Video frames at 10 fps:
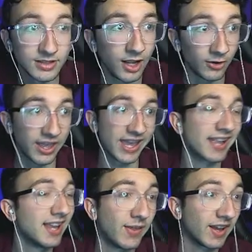Okay, I
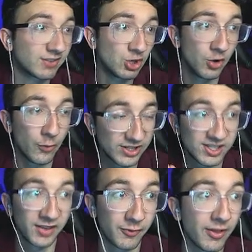need to think of two new voices
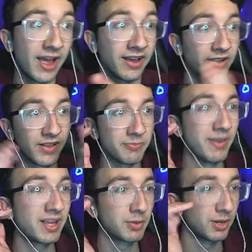on the fly.
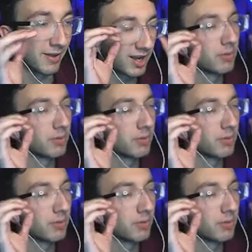Make him good, make him